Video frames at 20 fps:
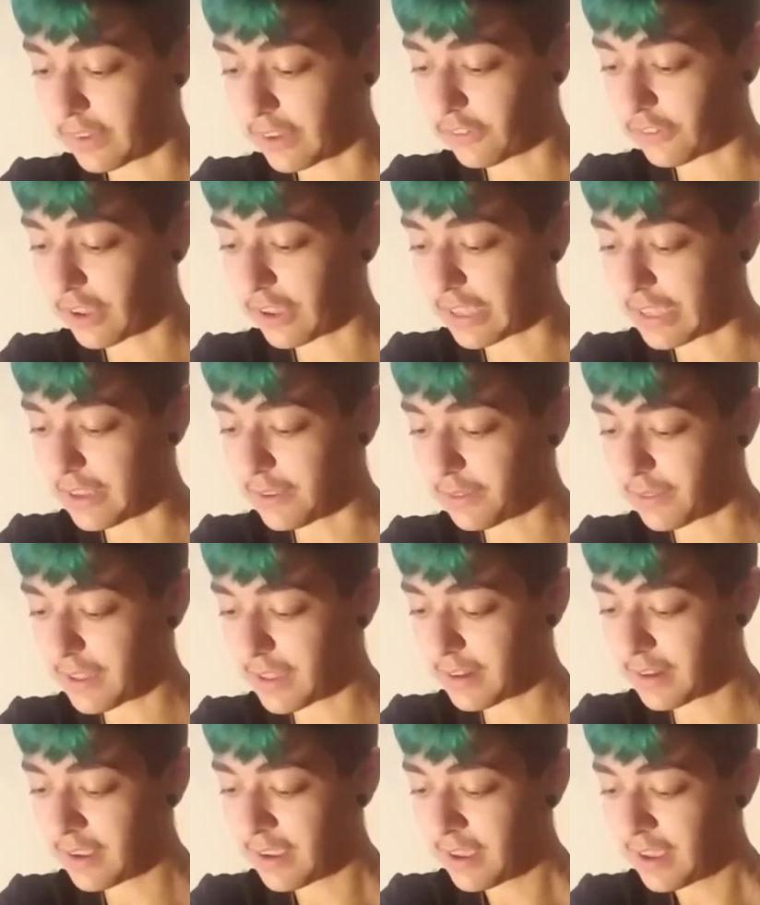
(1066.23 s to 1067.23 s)
I saw
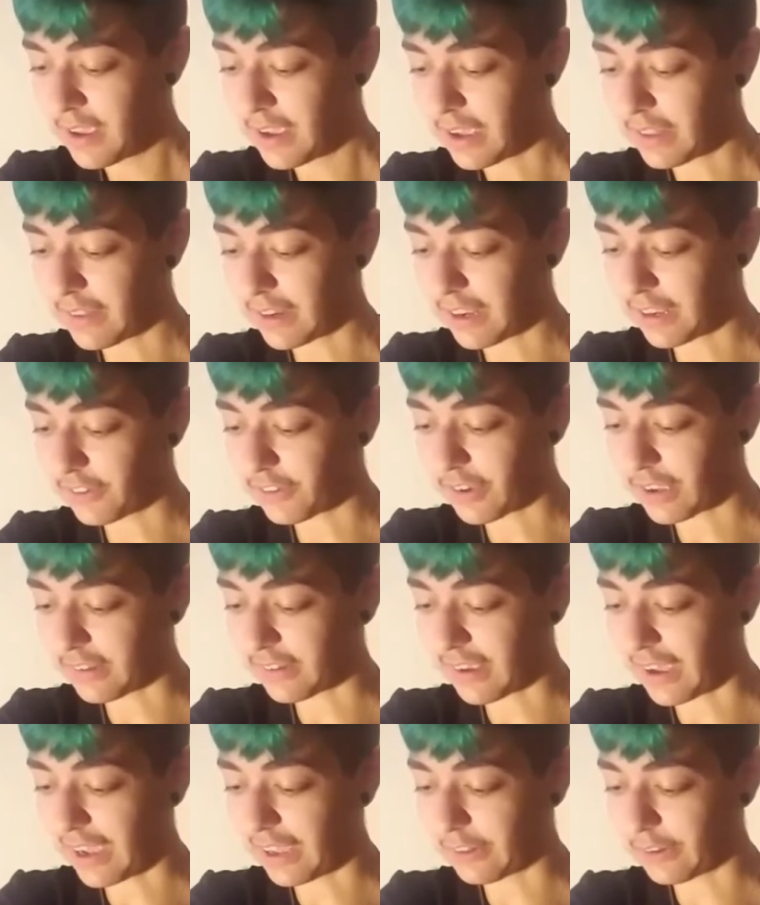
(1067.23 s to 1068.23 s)
Ethan, and then I saw
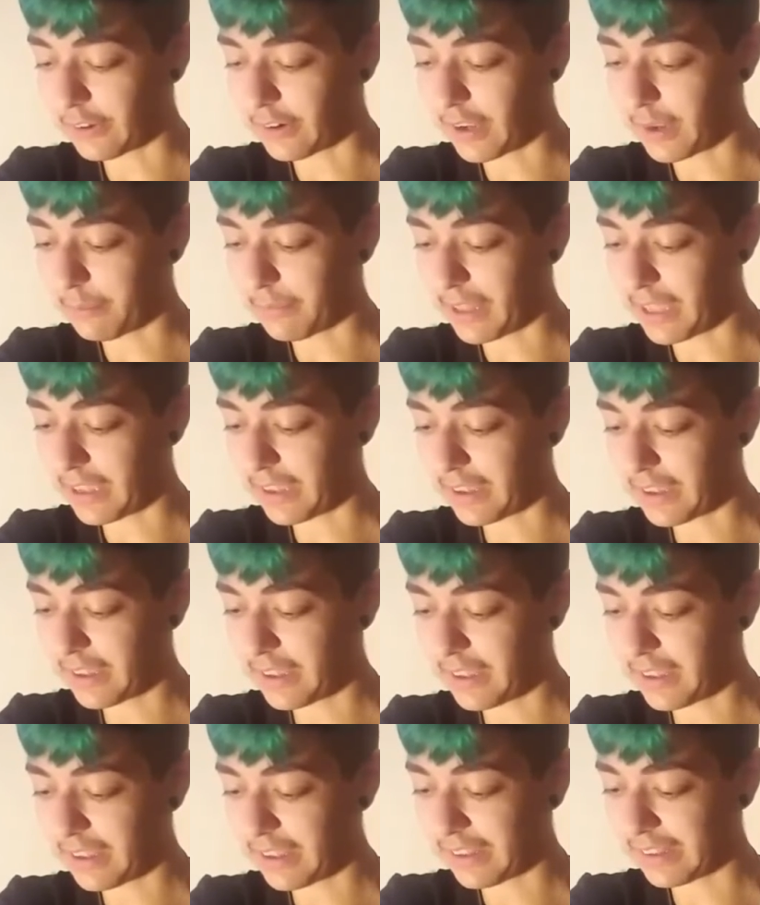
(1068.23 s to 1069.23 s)
Tyler, and I'm like,
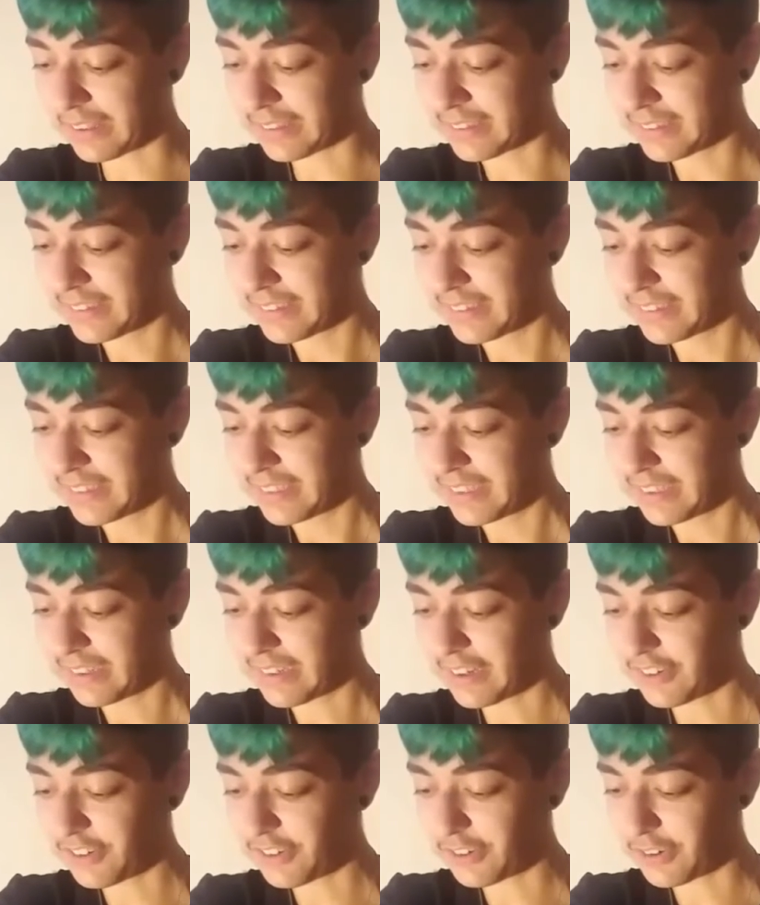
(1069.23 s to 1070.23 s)

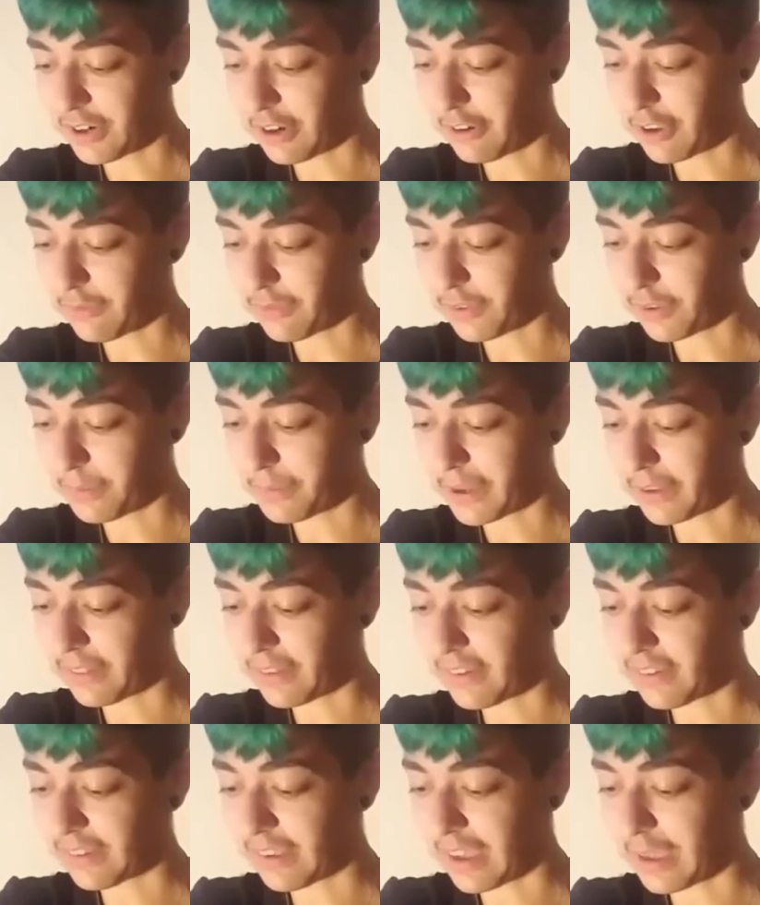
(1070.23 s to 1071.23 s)
not sure how I feel about
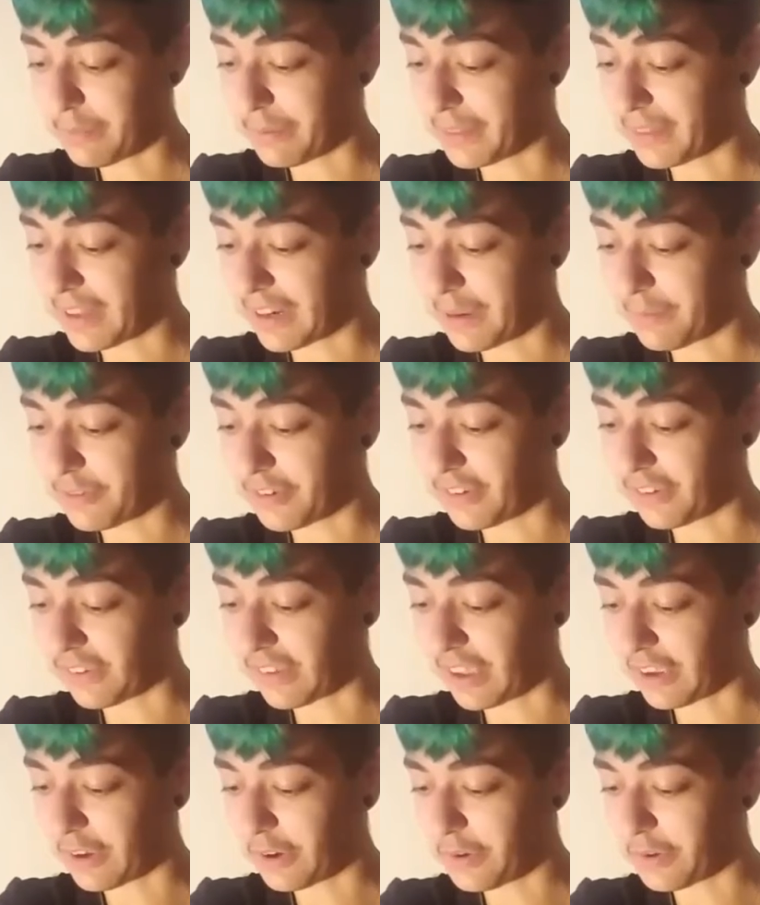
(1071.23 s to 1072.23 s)
this guy, but then I'm just
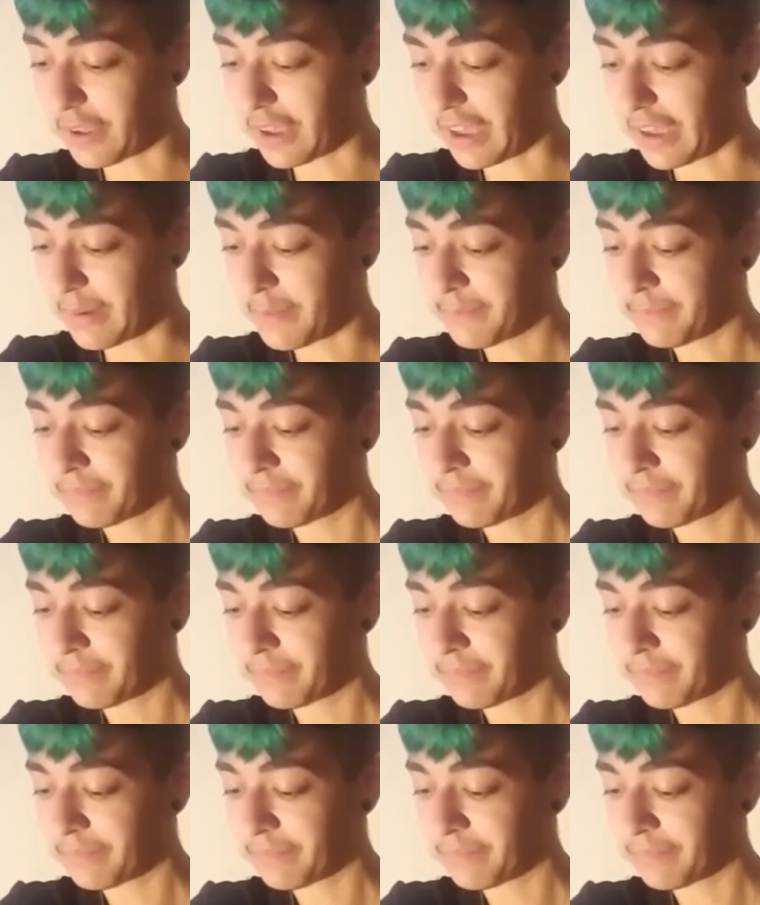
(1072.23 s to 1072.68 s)
like, okay.